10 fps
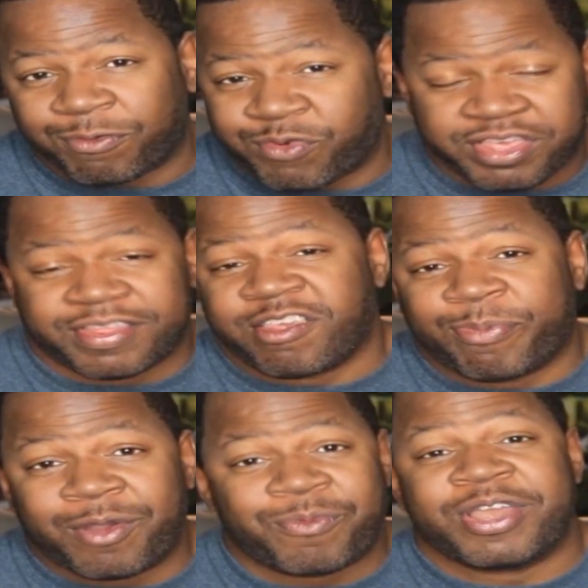which at this
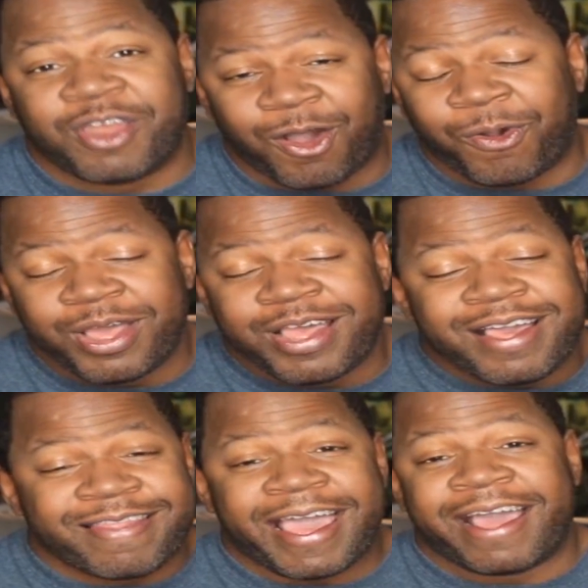point we know
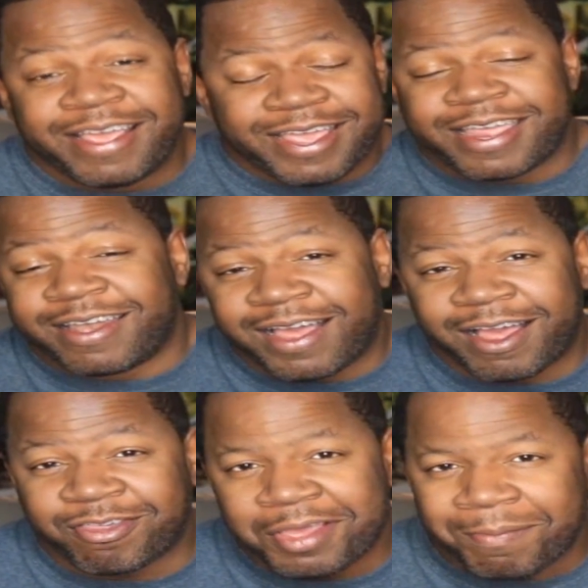that he
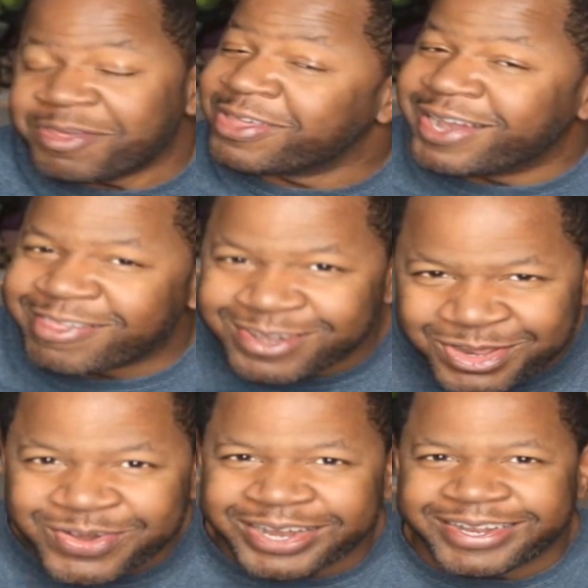does, but she doesn't
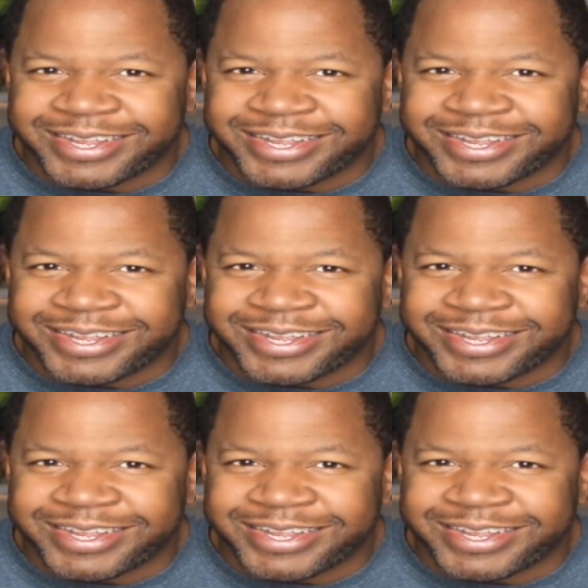do it.